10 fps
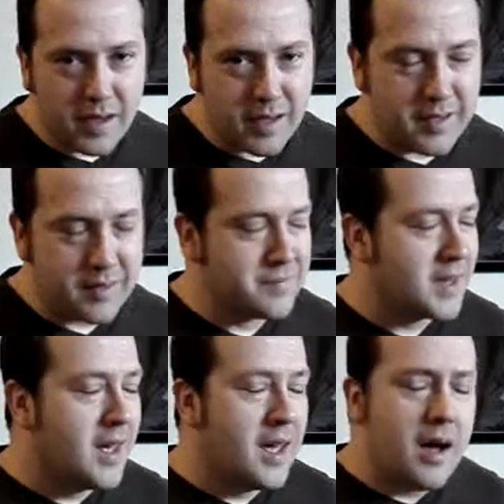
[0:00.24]
Hi.
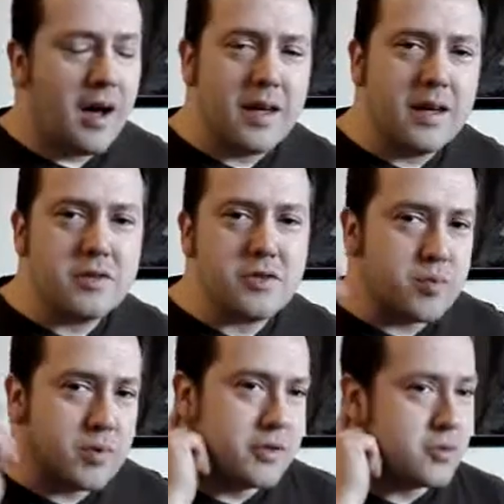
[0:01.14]
I
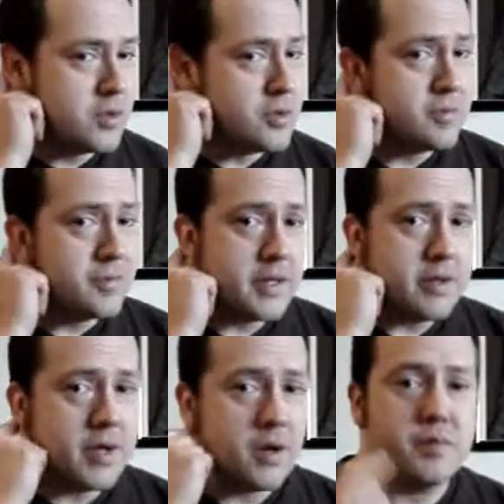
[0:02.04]
just want to do a little
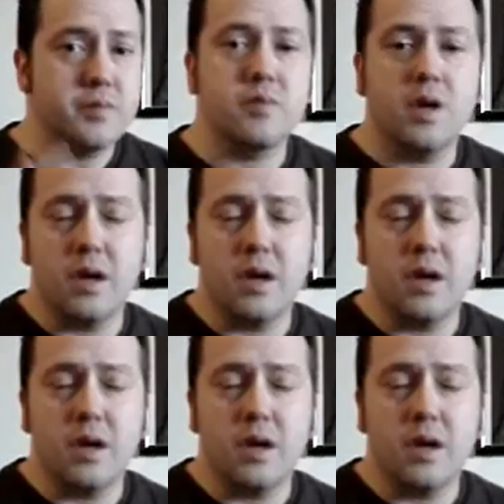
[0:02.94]
video here.